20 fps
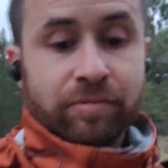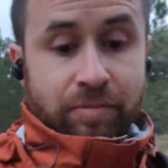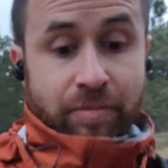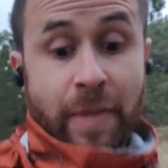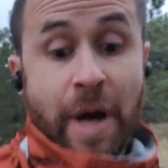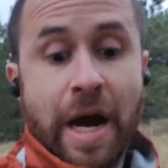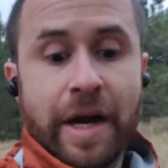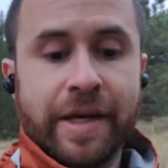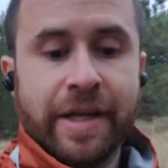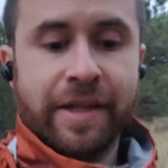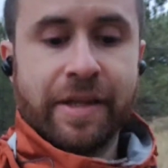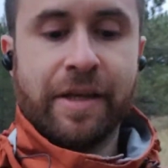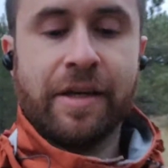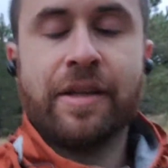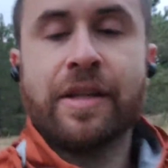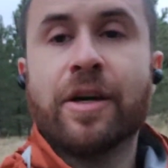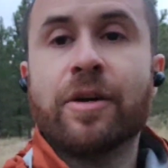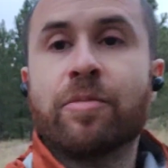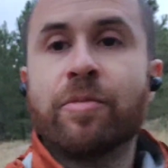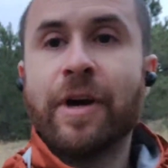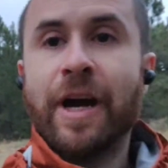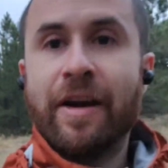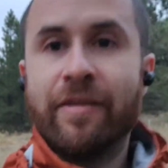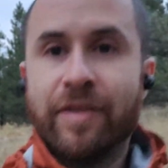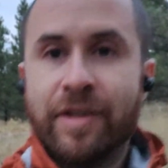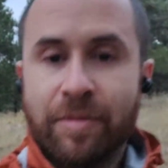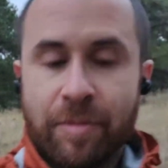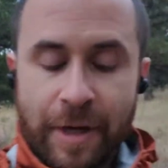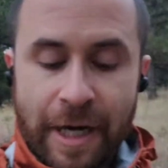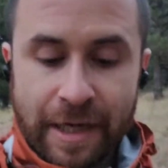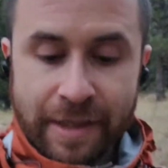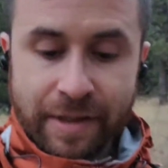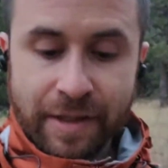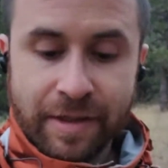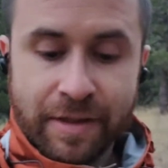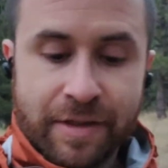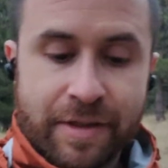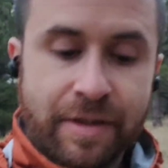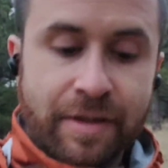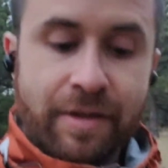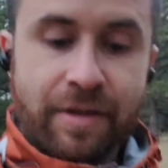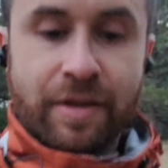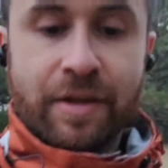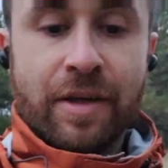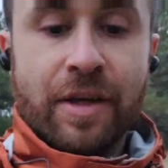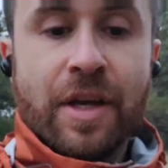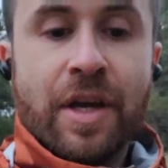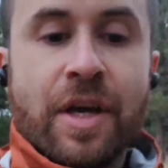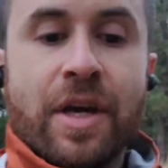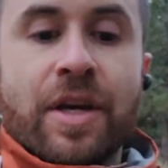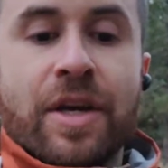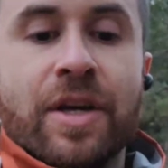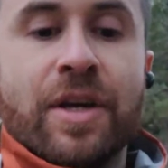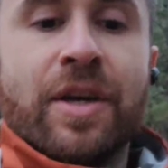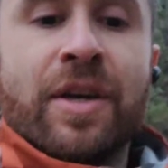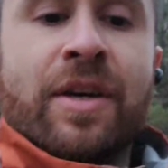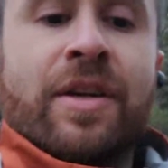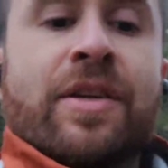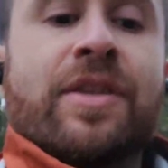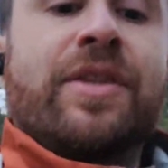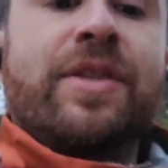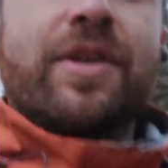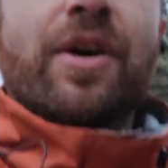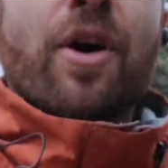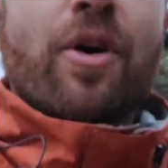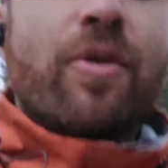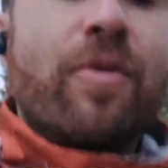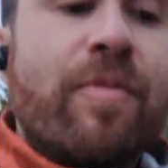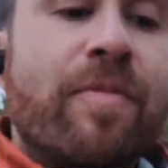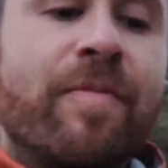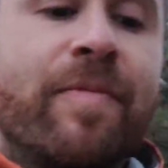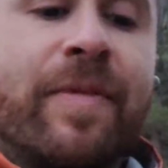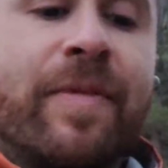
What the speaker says: marketing their private practice. So